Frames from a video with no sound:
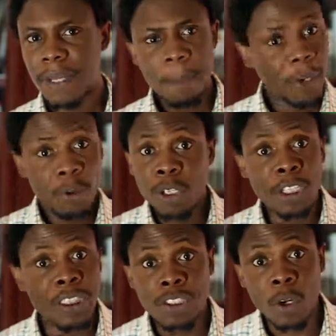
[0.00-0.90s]
But you know they
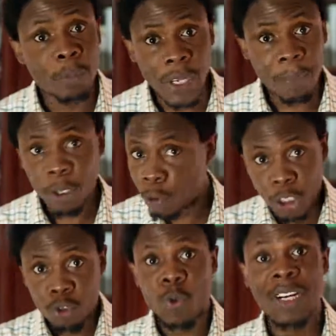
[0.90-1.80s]
disturb them, you know
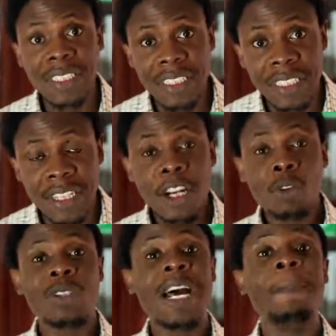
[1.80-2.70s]
they do anything.
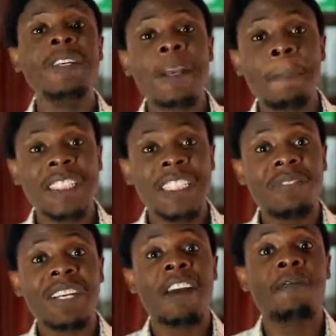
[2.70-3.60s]
So that means say person if
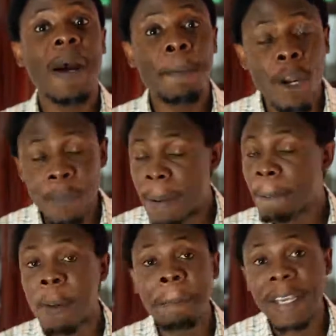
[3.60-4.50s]
you get fibroid, may
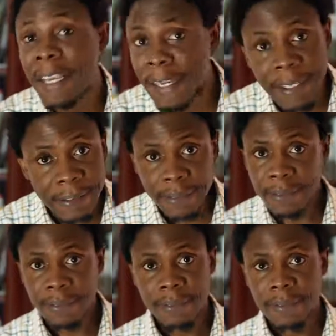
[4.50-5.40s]
bump pikin.
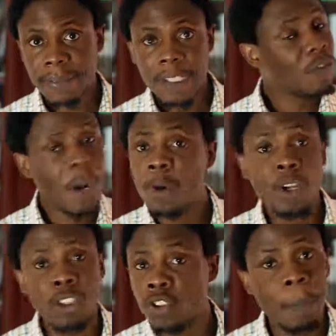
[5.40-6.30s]
Fibroid no
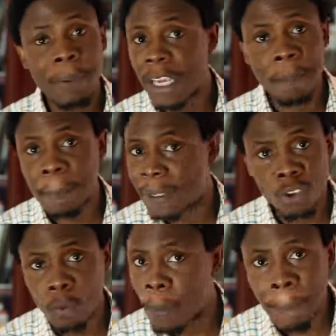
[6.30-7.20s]
they stop pikin, may person
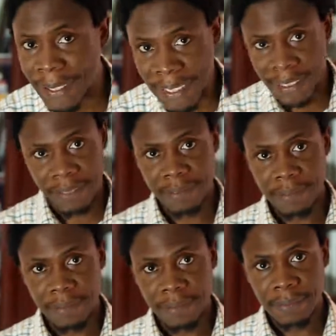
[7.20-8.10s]
no bump pikin.
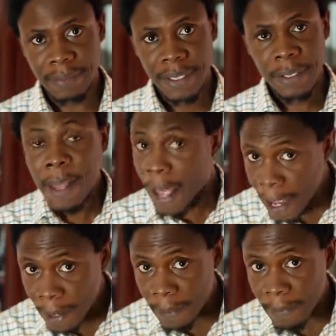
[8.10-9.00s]
Huh?